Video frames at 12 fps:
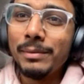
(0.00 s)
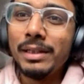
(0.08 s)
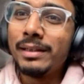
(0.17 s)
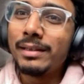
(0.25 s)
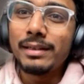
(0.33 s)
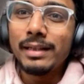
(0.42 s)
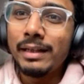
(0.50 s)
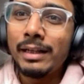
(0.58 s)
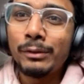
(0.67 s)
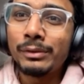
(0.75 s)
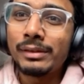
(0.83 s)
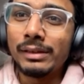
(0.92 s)
I mean, in the
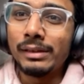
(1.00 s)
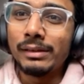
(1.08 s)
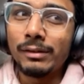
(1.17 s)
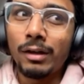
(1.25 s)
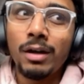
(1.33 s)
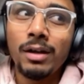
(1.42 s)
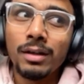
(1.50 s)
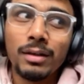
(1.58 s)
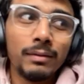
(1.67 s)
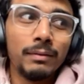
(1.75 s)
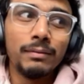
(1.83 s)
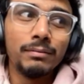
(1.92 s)
Dalhousie,
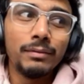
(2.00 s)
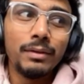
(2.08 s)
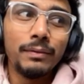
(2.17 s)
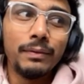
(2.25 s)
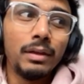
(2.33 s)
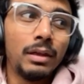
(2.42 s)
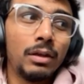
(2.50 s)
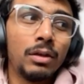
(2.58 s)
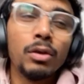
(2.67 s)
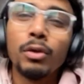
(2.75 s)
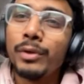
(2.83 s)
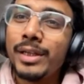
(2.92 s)
all we
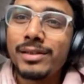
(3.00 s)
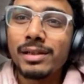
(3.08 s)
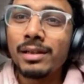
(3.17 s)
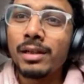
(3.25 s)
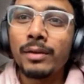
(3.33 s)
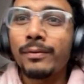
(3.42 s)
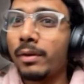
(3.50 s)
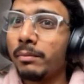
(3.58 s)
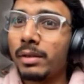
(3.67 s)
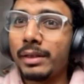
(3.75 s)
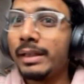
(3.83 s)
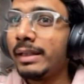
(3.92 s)
know each other
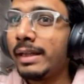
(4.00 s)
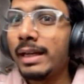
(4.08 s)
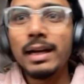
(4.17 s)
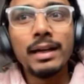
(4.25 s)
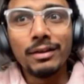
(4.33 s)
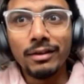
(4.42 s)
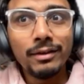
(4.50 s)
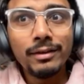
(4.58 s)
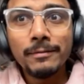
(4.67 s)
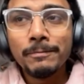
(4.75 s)
from the India and all.